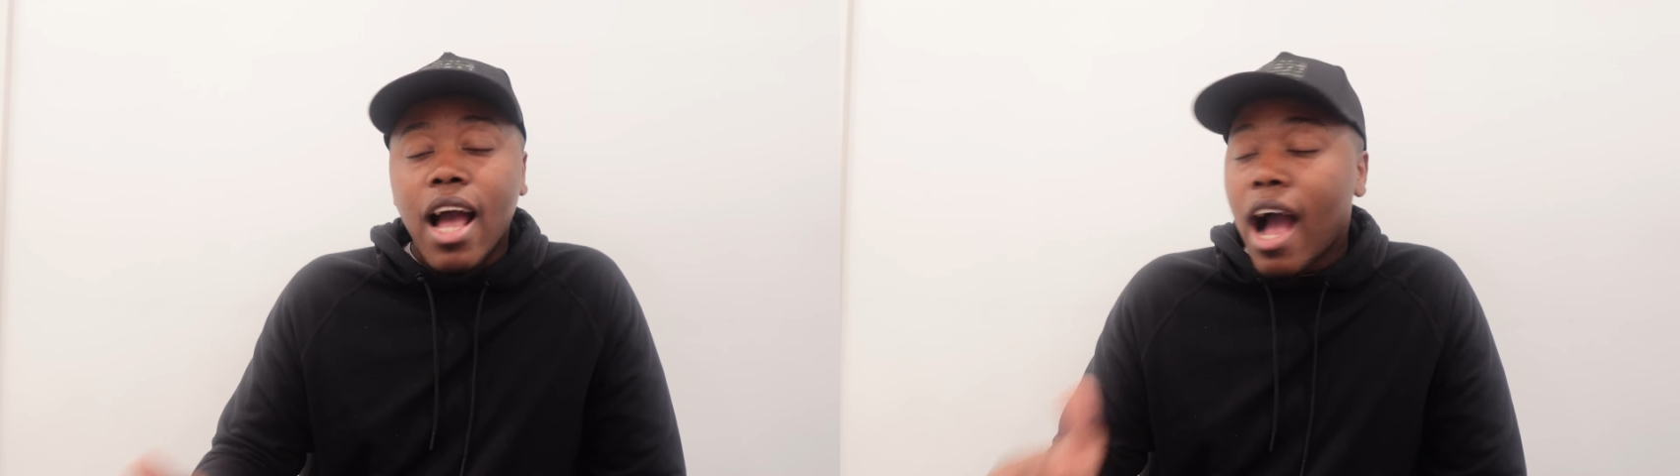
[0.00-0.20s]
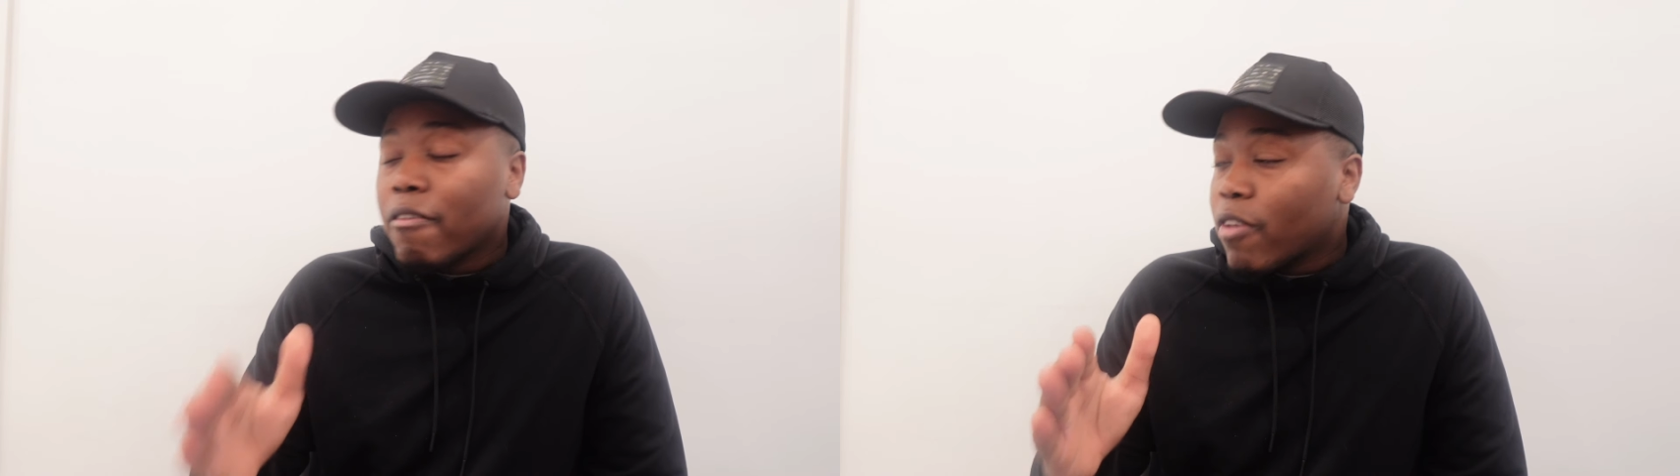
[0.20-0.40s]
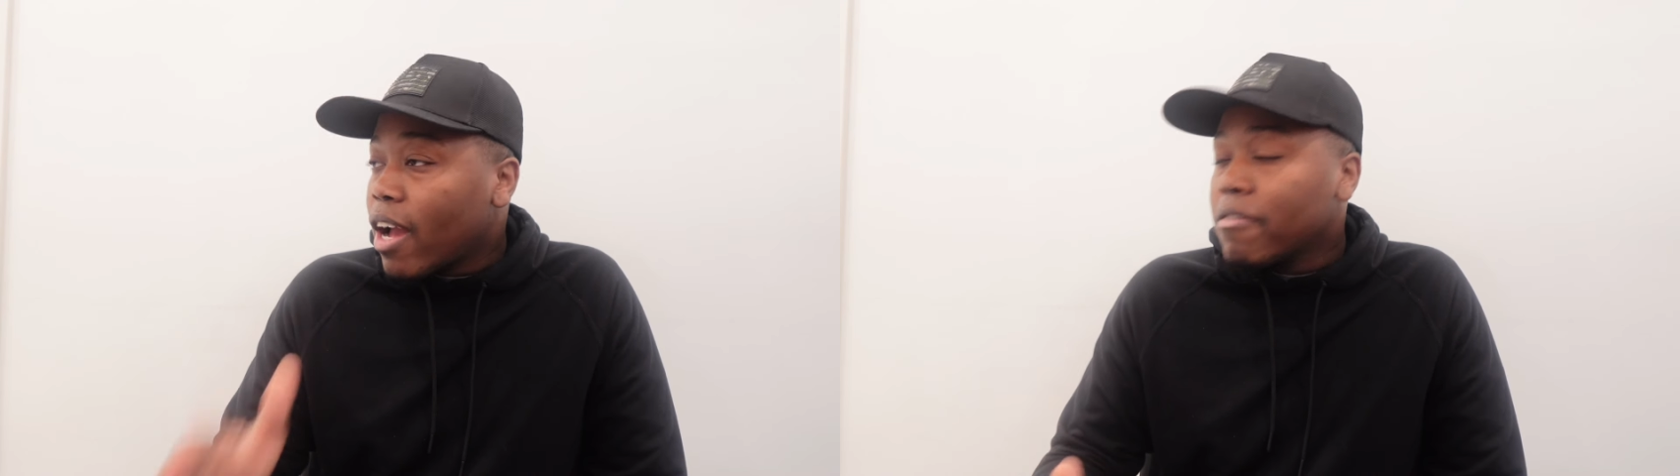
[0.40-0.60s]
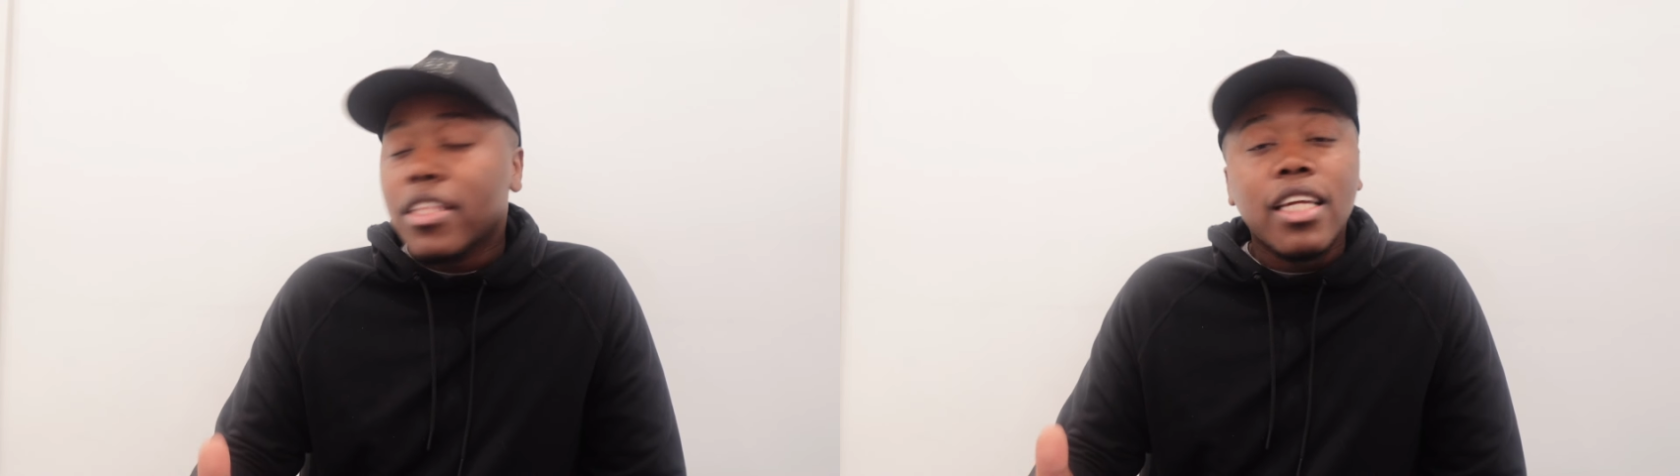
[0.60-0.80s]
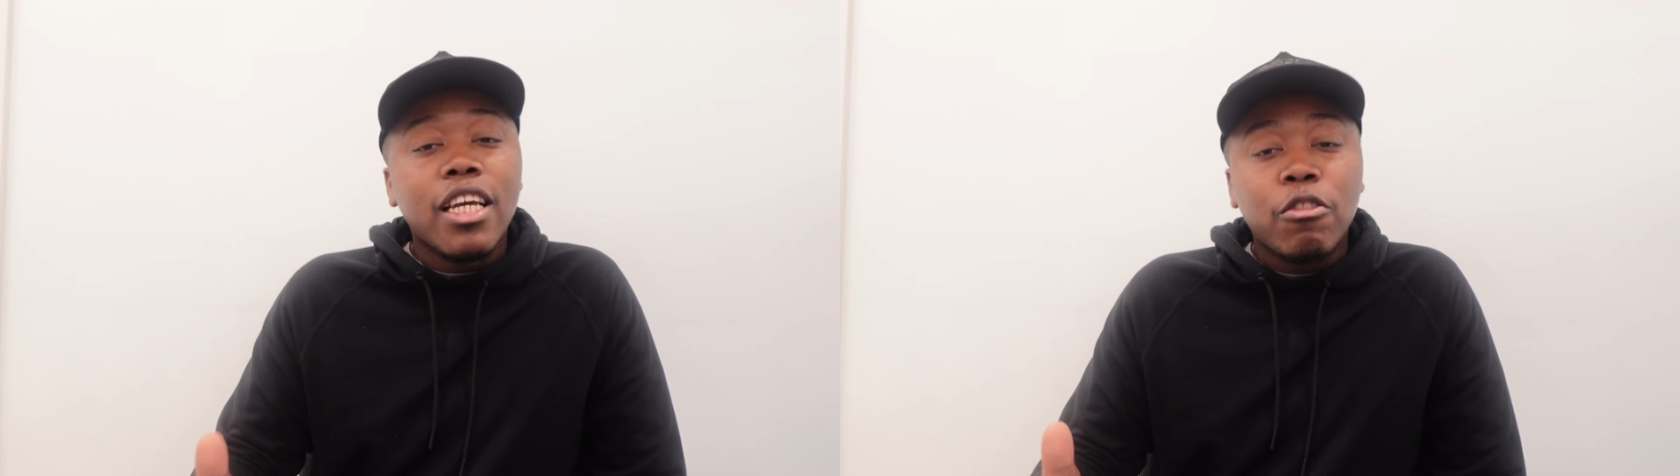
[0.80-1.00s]
After
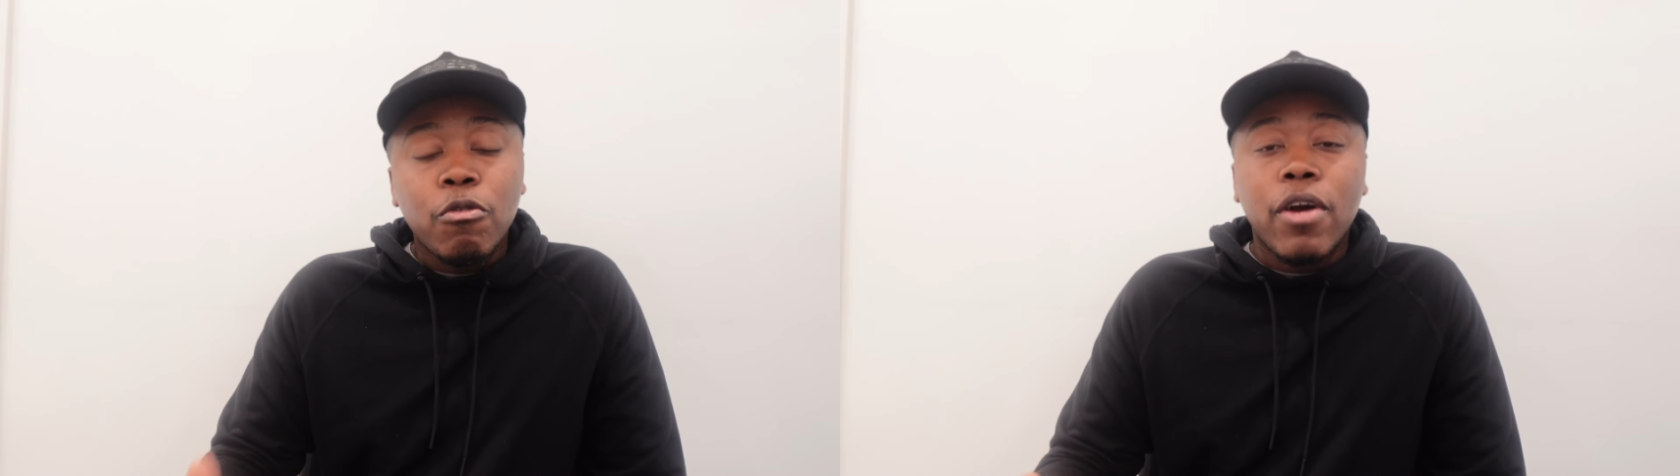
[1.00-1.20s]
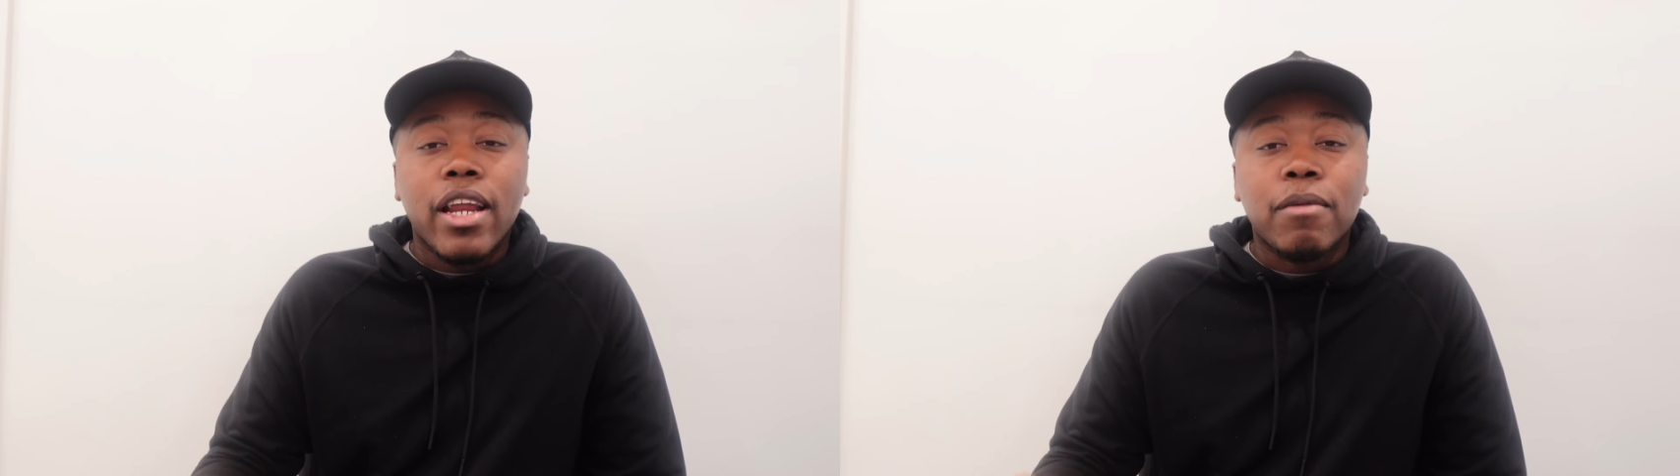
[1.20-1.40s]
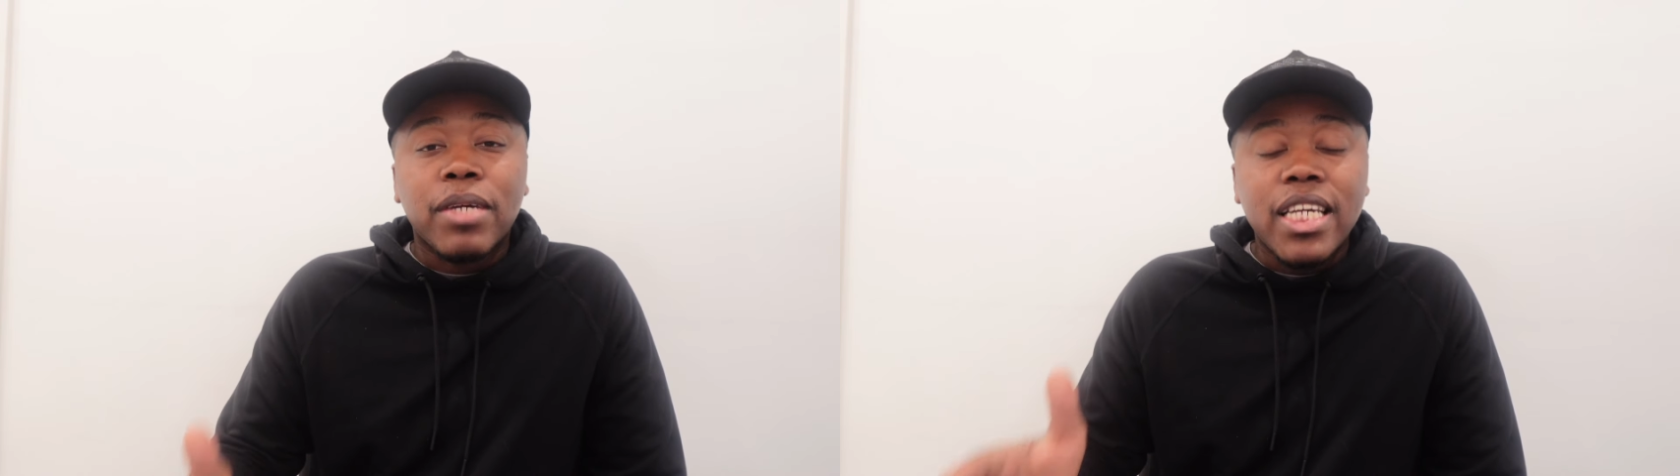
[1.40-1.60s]
everything they threw at him,